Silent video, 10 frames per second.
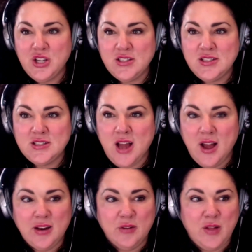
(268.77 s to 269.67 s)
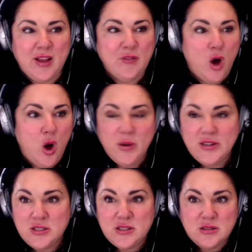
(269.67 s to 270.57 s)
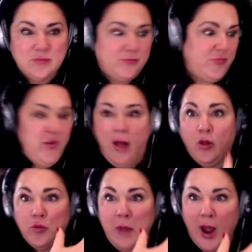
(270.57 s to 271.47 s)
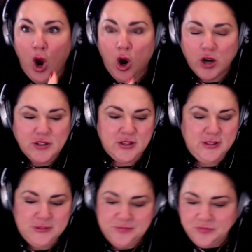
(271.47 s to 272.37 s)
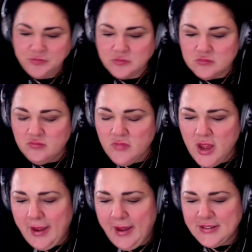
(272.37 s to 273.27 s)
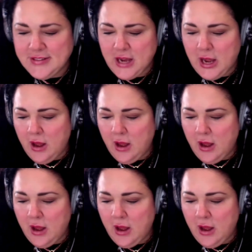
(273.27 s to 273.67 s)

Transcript: just kind of like have always followed my heart, and